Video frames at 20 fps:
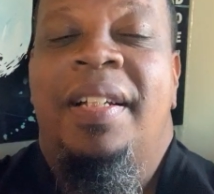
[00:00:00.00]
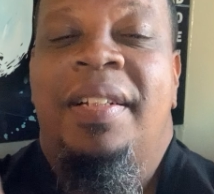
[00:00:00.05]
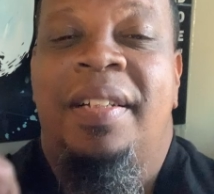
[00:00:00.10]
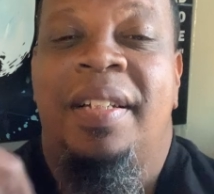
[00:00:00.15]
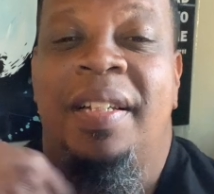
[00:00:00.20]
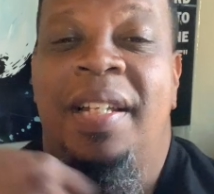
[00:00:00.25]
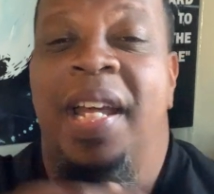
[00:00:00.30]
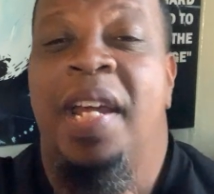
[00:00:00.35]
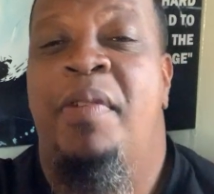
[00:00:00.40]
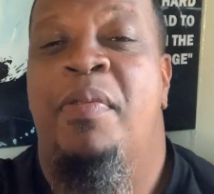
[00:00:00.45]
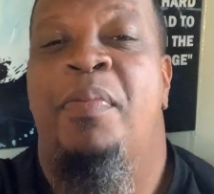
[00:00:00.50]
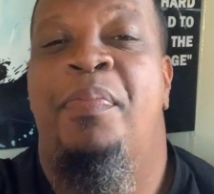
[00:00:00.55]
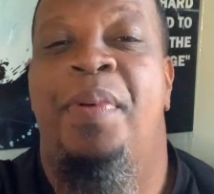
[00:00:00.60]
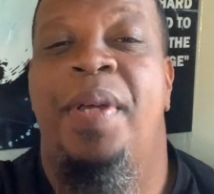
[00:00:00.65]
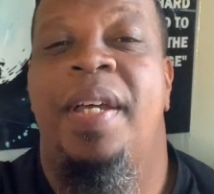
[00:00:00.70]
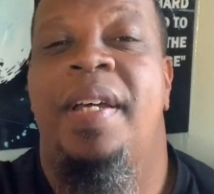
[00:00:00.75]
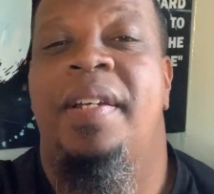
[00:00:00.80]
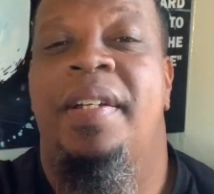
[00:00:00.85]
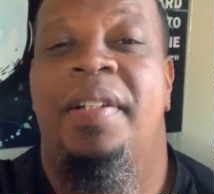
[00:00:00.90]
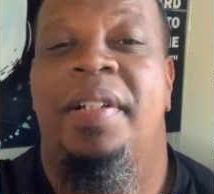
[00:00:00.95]
The link will
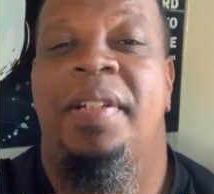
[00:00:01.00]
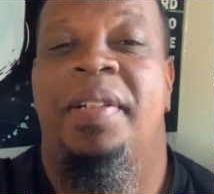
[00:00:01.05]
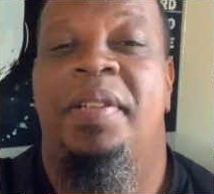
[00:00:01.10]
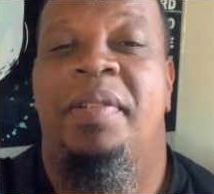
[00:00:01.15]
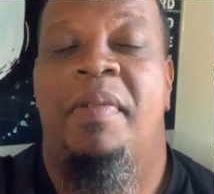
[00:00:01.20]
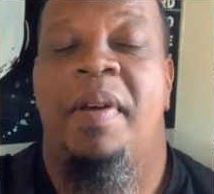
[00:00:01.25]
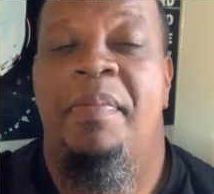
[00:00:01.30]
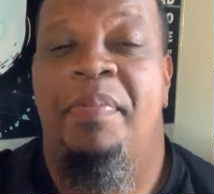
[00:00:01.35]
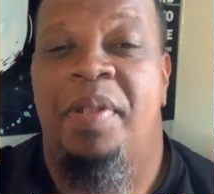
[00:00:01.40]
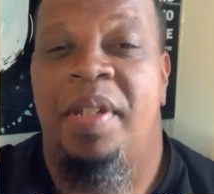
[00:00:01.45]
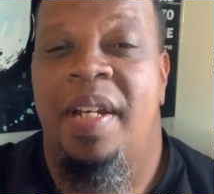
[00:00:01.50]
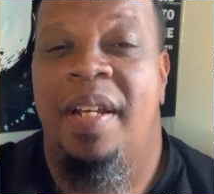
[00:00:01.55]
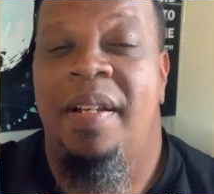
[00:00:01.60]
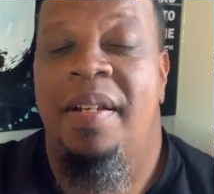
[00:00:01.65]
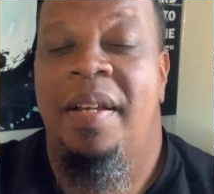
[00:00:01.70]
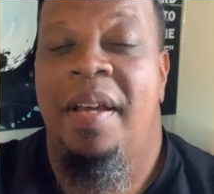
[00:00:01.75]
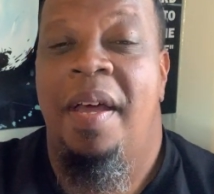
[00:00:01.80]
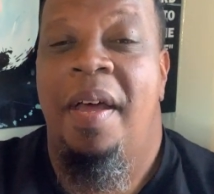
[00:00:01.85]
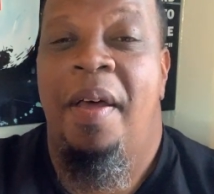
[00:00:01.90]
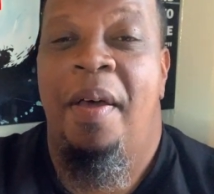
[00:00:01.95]
be in the
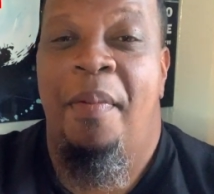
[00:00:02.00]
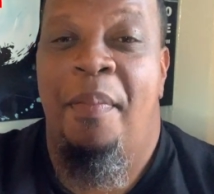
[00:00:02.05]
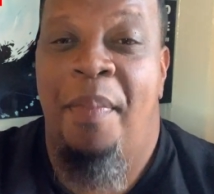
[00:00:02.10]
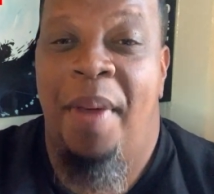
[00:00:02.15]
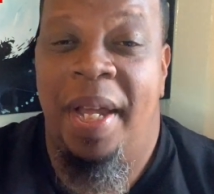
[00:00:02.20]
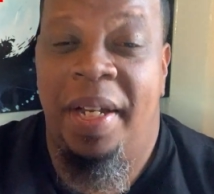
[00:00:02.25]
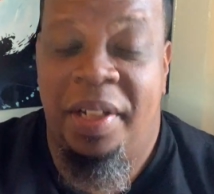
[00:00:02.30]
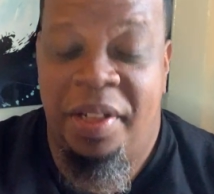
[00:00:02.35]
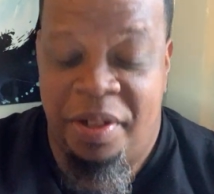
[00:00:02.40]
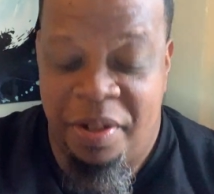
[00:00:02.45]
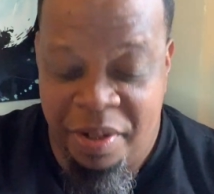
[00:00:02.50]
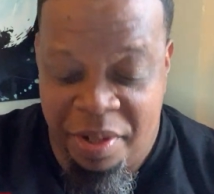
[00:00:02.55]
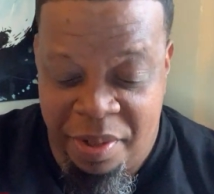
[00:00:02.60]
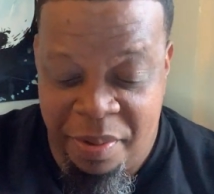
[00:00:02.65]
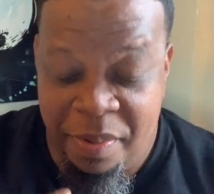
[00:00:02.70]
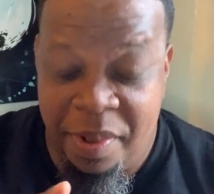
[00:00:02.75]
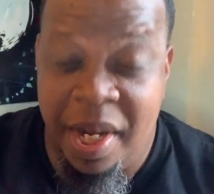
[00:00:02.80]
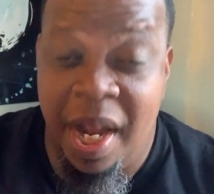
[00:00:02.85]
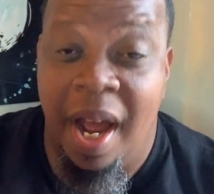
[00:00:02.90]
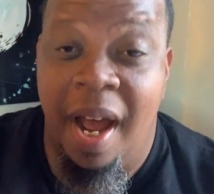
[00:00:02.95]
description. Make sure
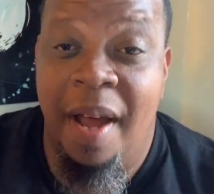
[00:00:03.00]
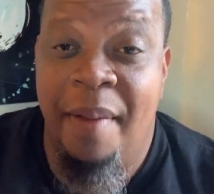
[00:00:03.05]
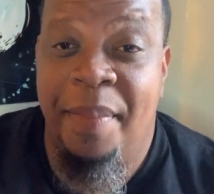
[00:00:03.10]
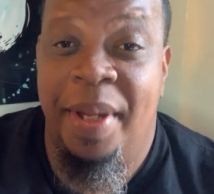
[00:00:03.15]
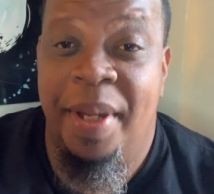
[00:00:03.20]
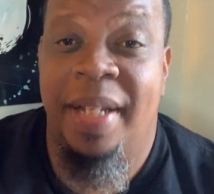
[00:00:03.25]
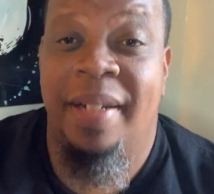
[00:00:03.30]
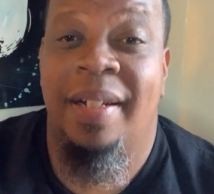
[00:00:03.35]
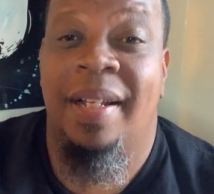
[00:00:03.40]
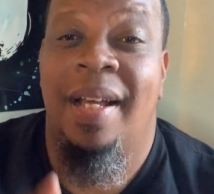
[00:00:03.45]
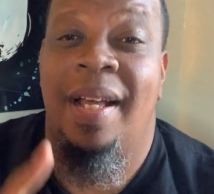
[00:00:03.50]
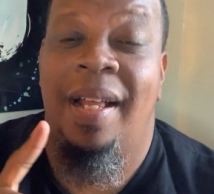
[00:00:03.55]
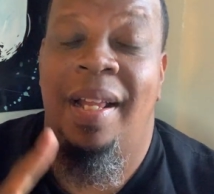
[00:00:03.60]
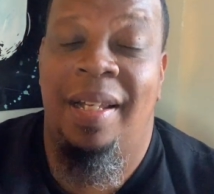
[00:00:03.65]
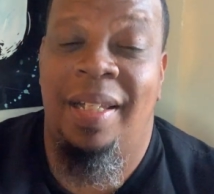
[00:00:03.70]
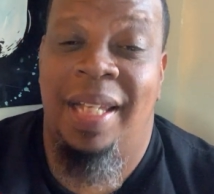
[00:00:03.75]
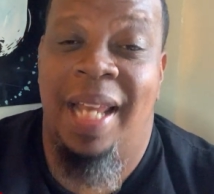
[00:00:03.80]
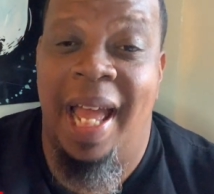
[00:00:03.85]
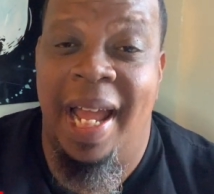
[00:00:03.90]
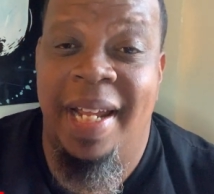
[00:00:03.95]
you comment,
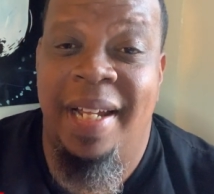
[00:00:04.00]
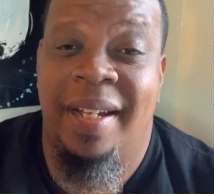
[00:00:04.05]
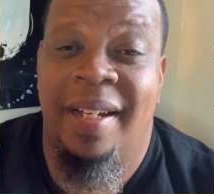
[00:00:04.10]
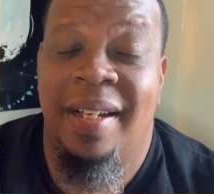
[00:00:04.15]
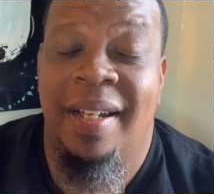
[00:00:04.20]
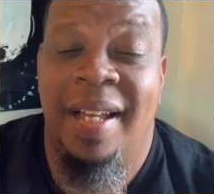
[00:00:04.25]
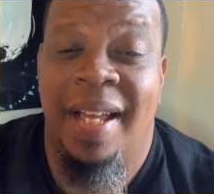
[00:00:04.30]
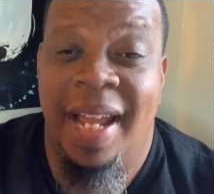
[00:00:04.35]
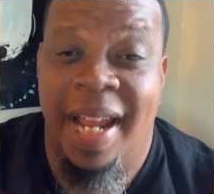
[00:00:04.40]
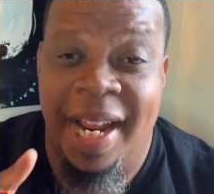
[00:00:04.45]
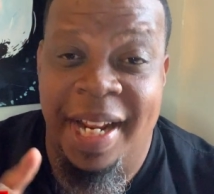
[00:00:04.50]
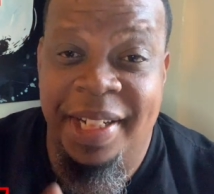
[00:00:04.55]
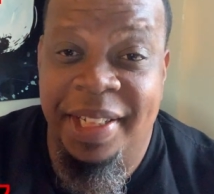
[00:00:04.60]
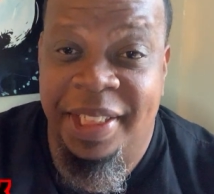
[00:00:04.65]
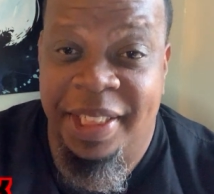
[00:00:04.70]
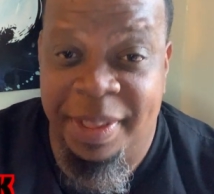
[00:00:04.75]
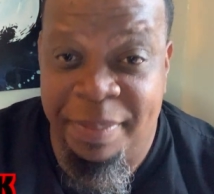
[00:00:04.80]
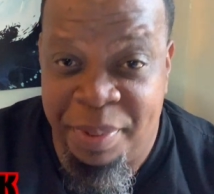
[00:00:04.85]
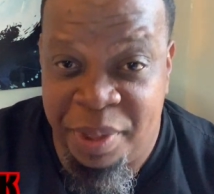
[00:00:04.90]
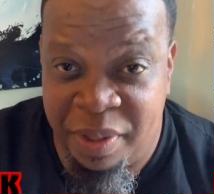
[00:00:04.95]
like, and
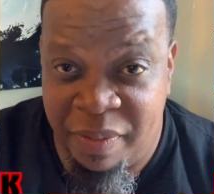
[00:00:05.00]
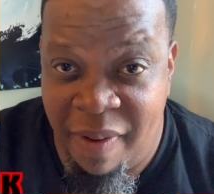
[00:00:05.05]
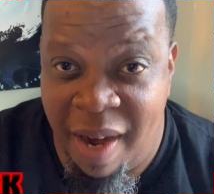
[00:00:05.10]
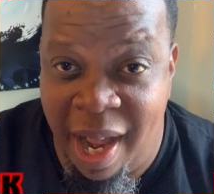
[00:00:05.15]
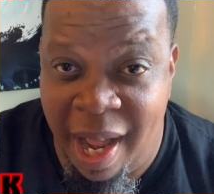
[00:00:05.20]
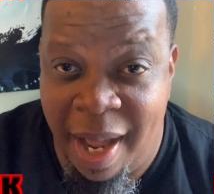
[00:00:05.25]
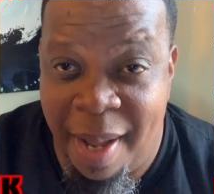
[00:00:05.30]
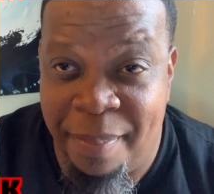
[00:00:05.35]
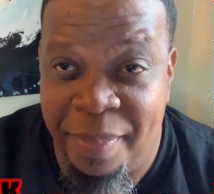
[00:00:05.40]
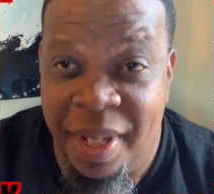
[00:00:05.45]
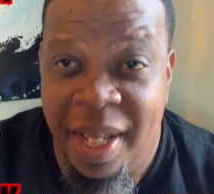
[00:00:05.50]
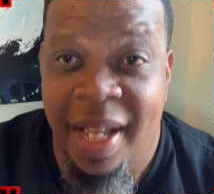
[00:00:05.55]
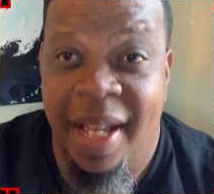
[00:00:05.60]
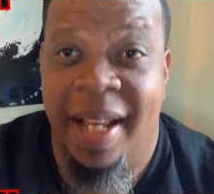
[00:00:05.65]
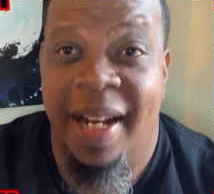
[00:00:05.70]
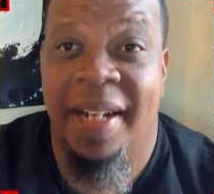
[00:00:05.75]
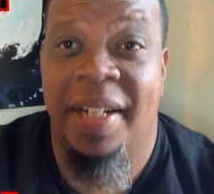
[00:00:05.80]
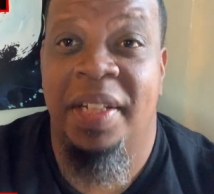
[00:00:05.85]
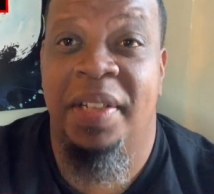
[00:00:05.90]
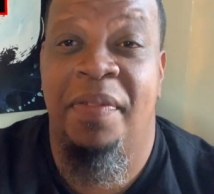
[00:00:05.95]
subscribe.
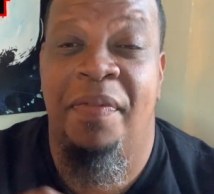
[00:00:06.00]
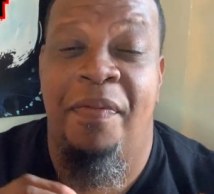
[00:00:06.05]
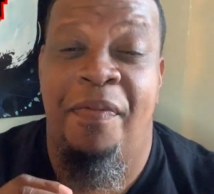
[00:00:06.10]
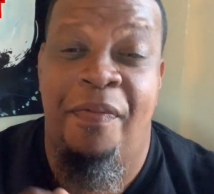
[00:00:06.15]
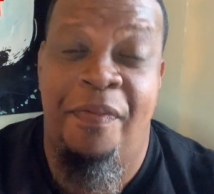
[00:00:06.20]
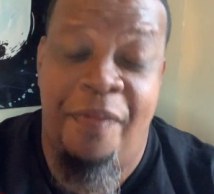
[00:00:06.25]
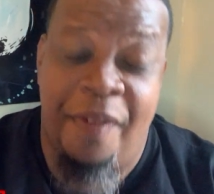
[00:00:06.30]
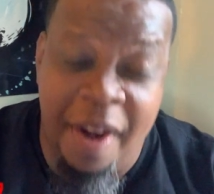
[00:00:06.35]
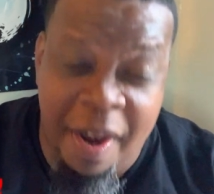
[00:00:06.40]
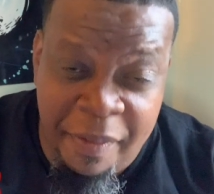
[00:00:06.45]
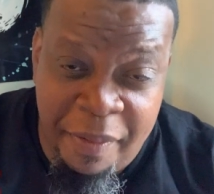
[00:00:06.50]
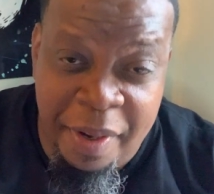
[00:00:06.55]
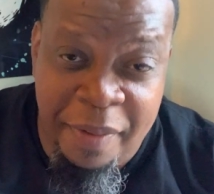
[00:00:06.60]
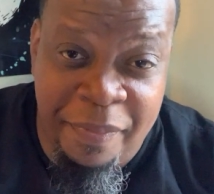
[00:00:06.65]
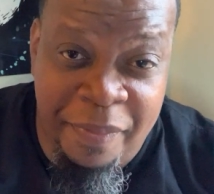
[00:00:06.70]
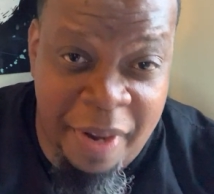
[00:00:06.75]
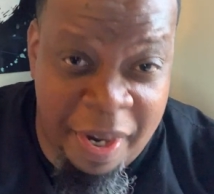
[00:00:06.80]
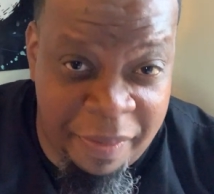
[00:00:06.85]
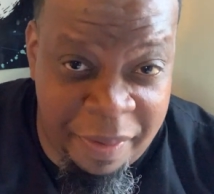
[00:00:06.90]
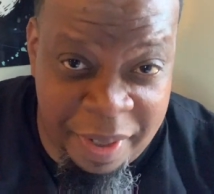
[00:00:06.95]
It is very,
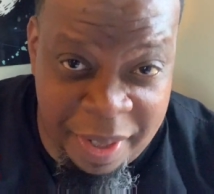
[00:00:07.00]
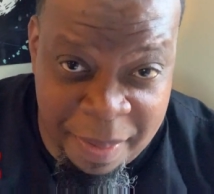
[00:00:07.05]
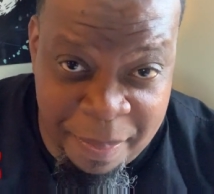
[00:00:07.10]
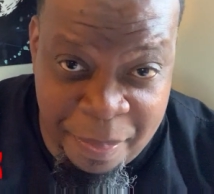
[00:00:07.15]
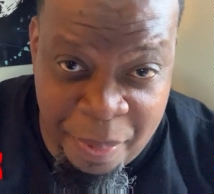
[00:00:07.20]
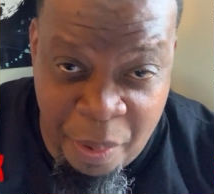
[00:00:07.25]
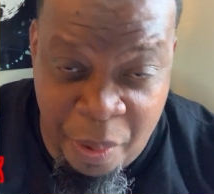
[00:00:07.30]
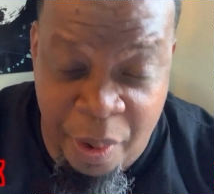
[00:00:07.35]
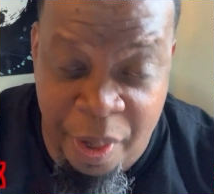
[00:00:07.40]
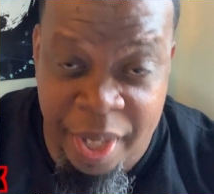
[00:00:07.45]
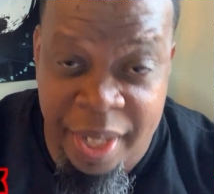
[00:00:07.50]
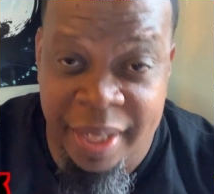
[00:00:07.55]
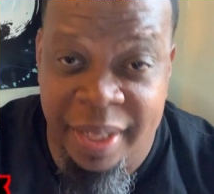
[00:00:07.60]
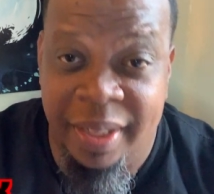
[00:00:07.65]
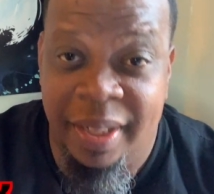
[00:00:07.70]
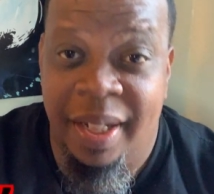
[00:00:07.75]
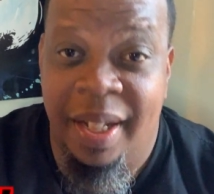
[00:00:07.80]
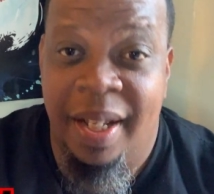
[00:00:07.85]
very important.